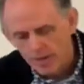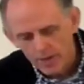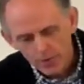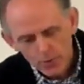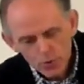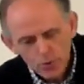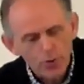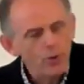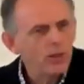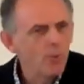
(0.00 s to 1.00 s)
And those who
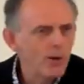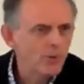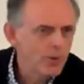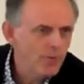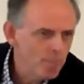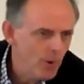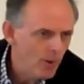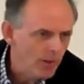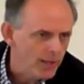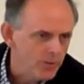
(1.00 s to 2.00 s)
thought the world of
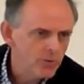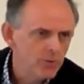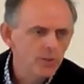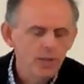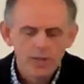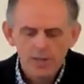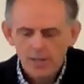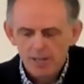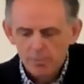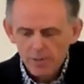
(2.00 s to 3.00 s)
Apollos
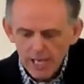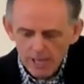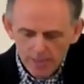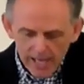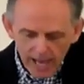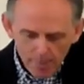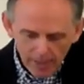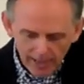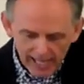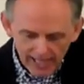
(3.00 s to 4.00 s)
became the
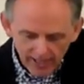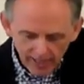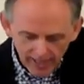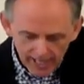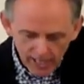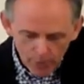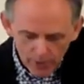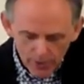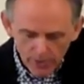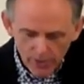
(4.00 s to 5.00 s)
Apolline clique
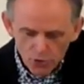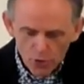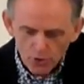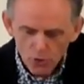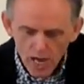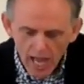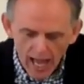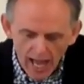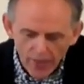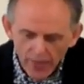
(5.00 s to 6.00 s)
within the church.
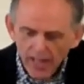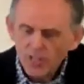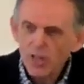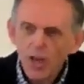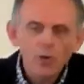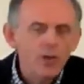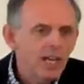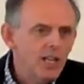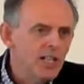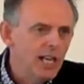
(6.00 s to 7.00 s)
And that's how it
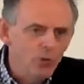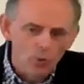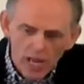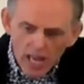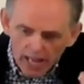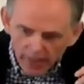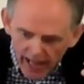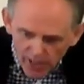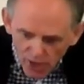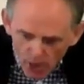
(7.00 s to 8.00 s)
continued. And
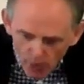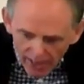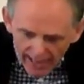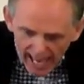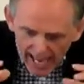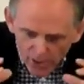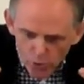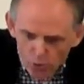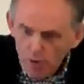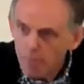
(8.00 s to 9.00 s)
that's how it led
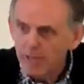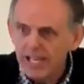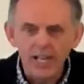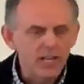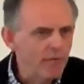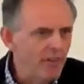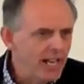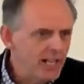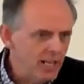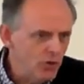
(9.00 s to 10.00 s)
to it being a
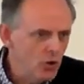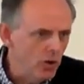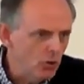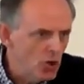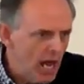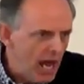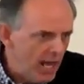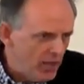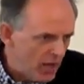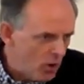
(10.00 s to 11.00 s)
divided church
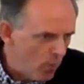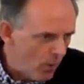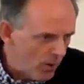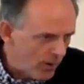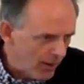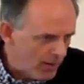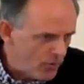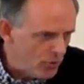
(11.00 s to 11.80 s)
and a quarreling